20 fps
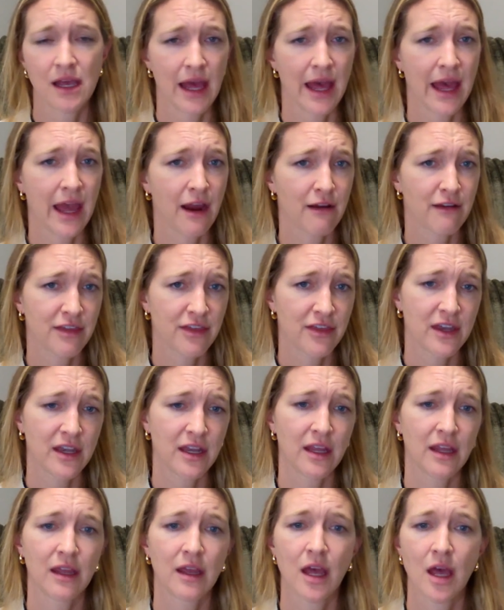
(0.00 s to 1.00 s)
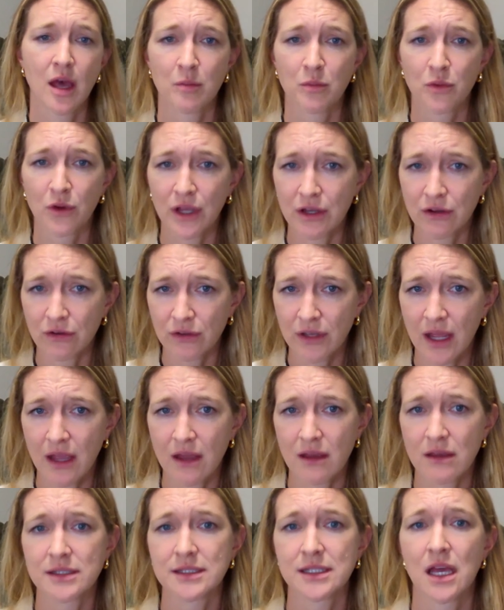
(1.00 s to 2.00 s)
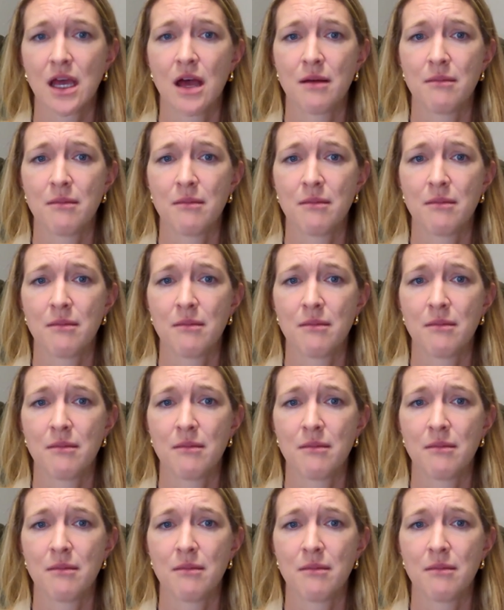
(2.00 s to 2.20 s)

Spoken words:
hair thinning, brittle nails,